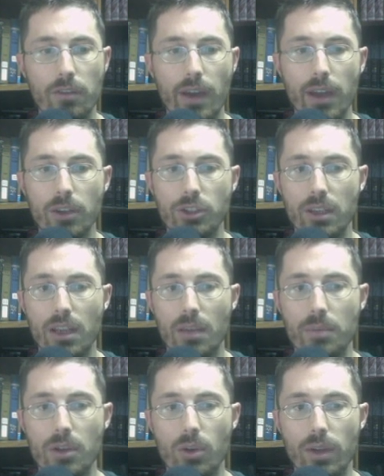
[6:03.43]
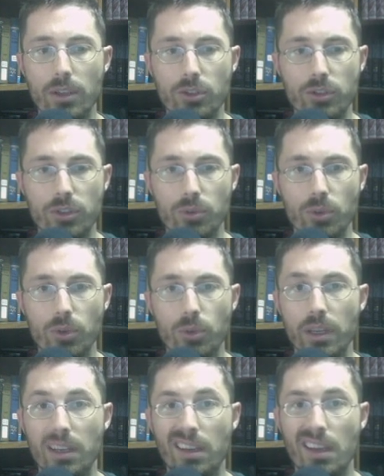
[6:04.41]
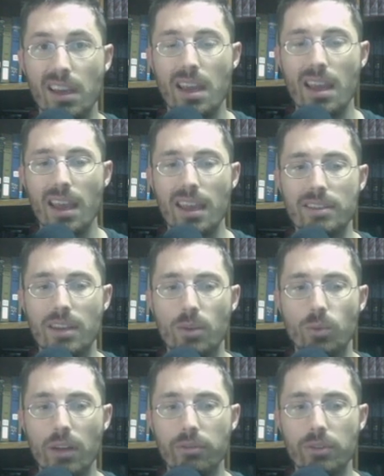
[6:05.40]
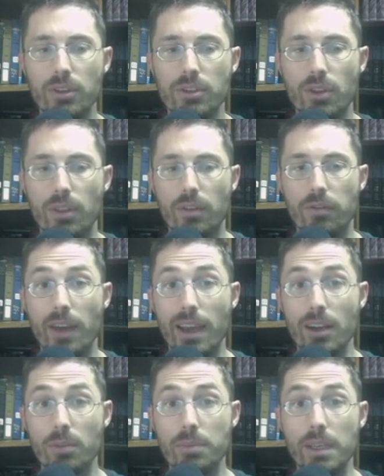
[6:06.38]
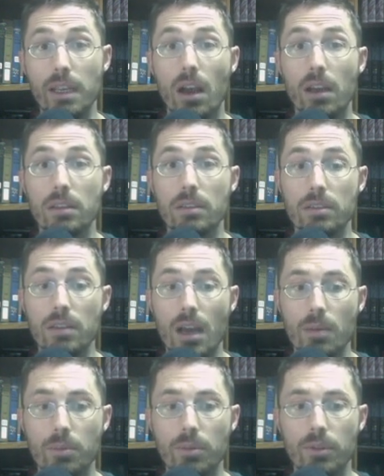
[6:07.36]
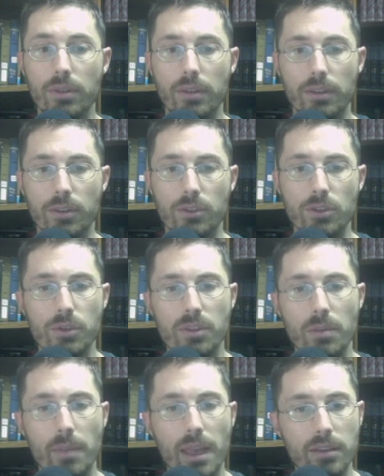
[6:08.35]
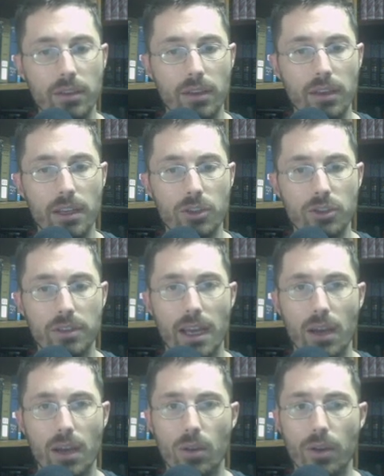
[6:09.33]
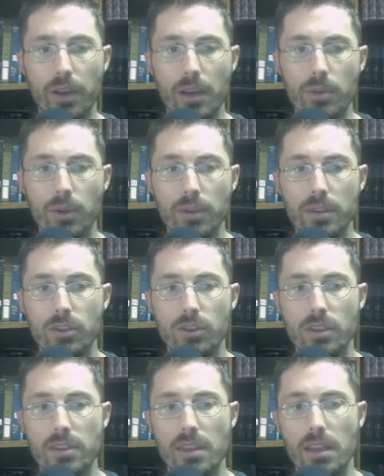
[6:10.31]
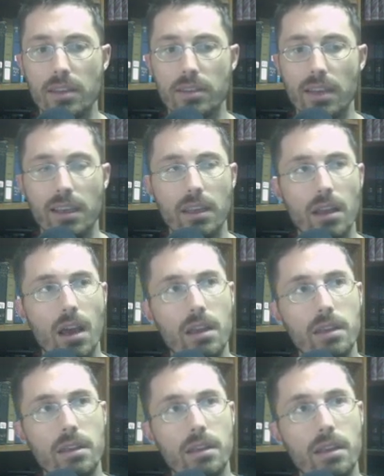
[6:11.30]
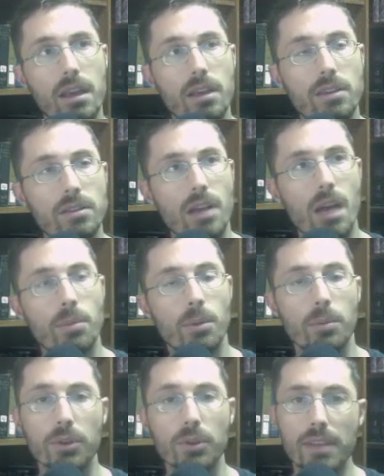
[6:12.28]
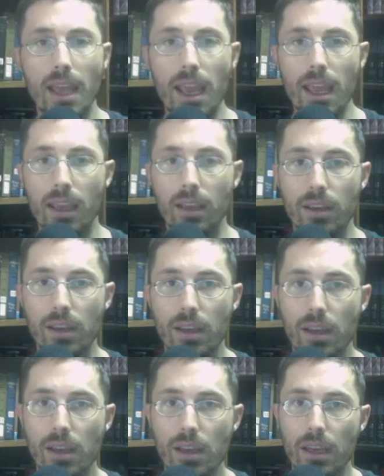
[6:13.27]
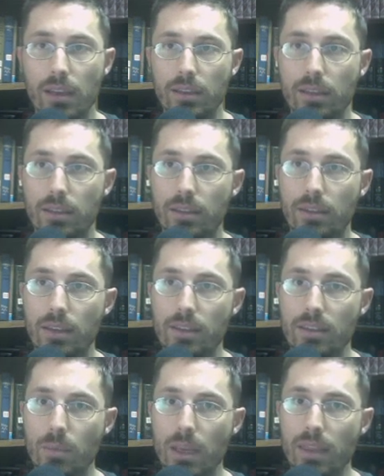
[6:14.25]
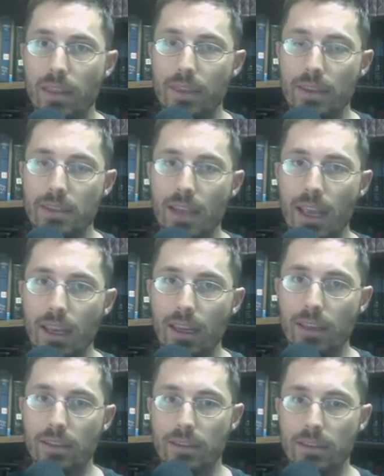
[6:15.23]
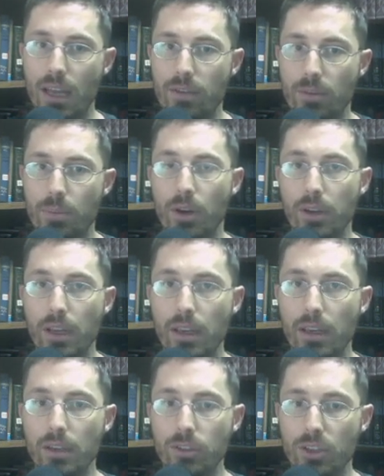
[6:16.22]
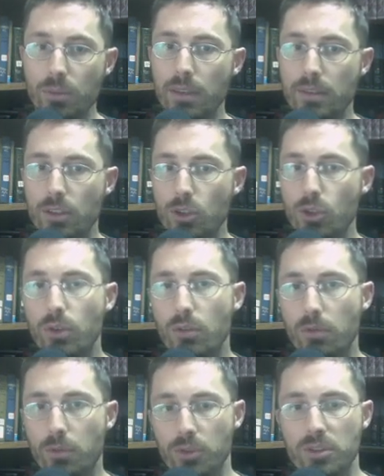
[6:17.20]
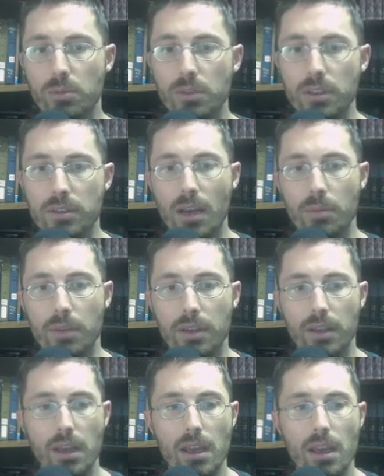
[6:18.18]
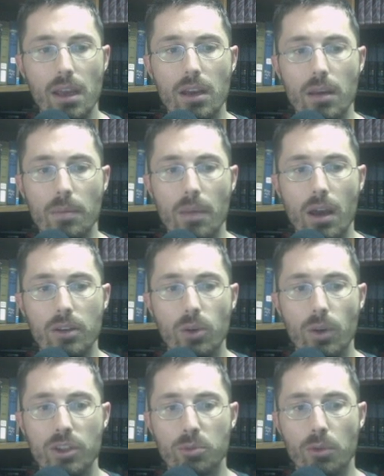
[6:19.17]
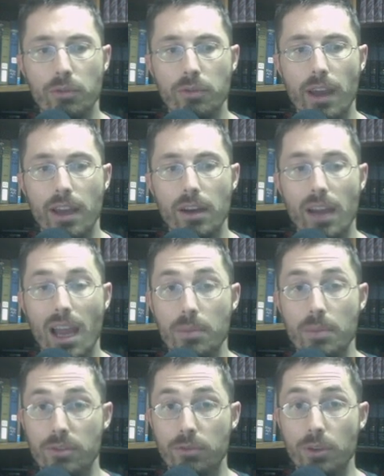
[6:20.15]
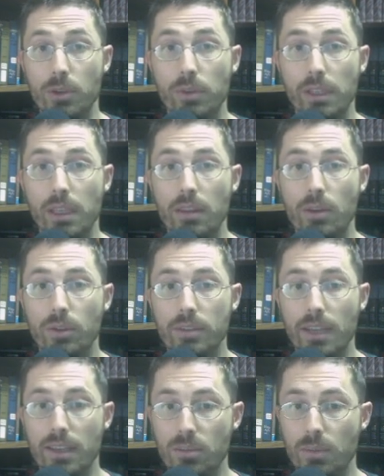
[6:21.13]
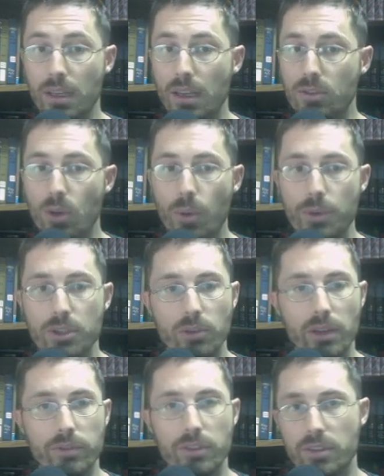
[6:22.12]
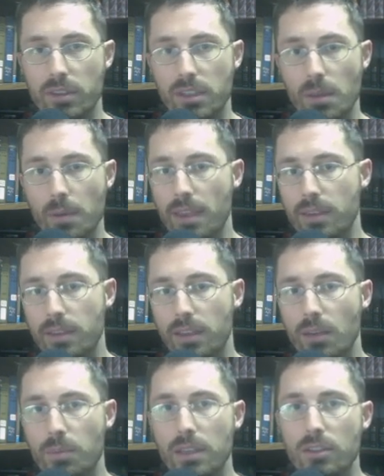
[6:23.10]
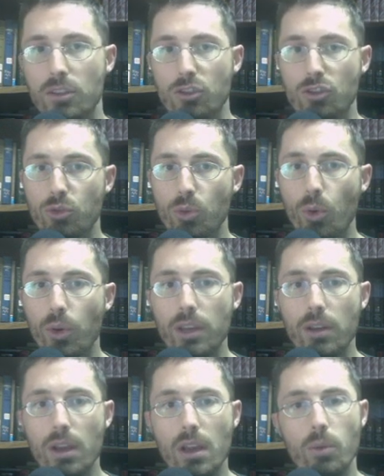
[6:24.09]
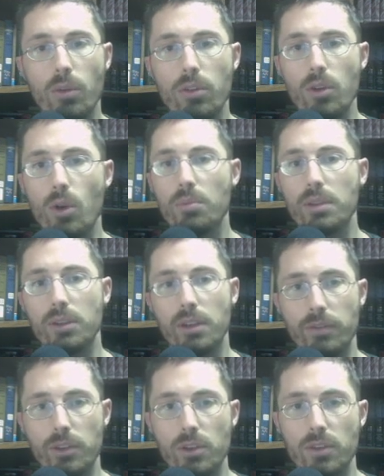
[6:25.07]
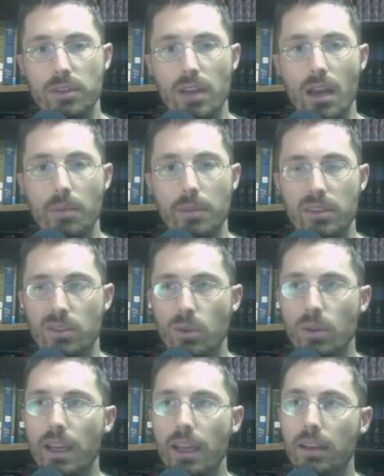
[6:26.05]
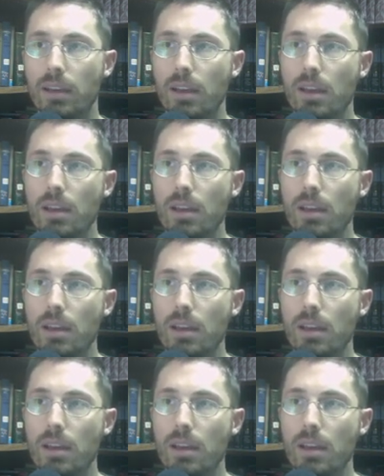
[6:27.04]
Fire shall not be quenched, just real quick, is a reference to the fire being unstoppable. There's no semantic connection to how long it burns. It's just that it's like an unstoppable tank. It doesn't mean that the tank doesn't have a parking gear. It just means that you couldn't forcibly stop it. Unquenchable fire happens frequently in the Old Testament, and it's always a reference to something that's going to be destroyed with no ability for you to stop it. So like